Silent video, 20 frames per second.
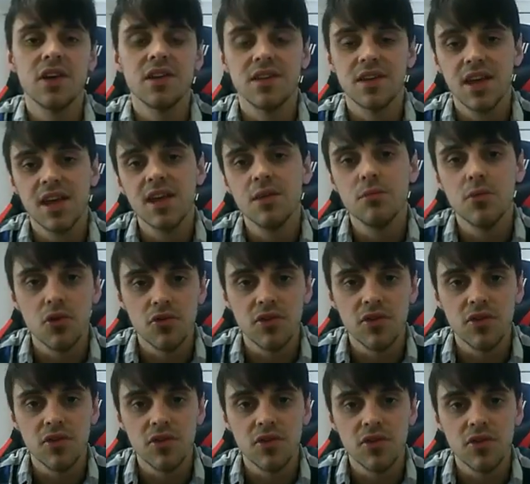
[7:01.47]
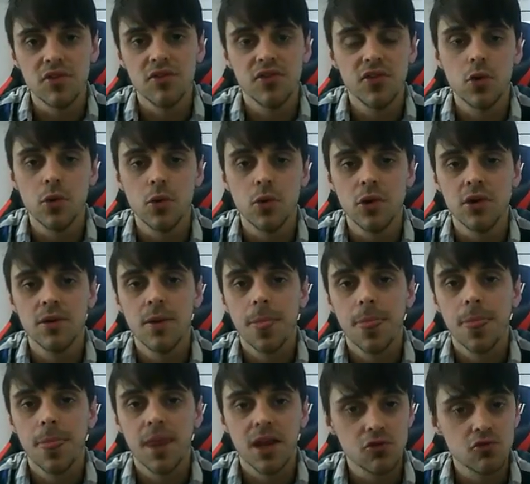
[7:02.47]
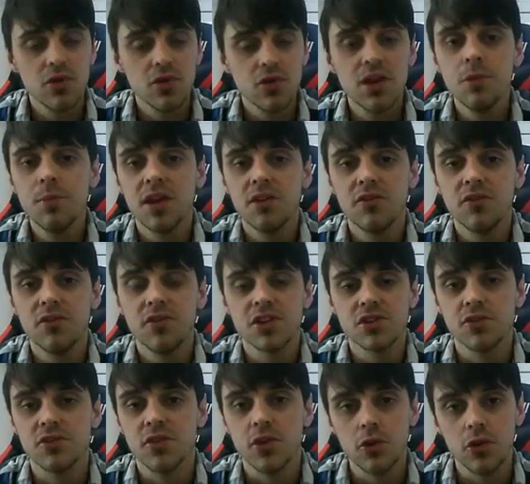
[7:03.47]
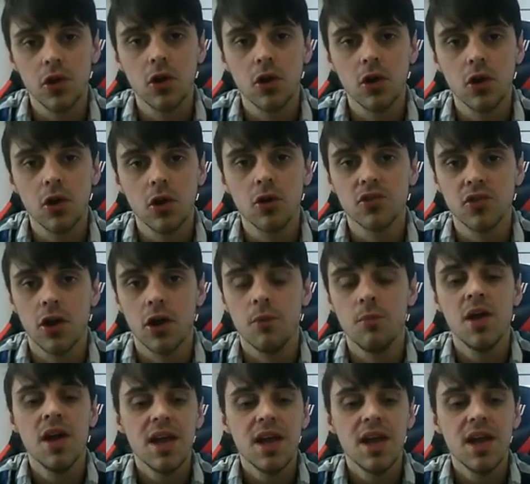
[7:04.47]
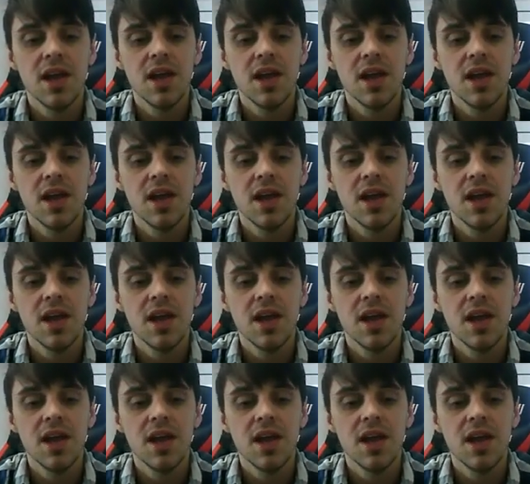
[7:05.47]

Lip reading: things and keep moving forward. It's really beneficial for you long term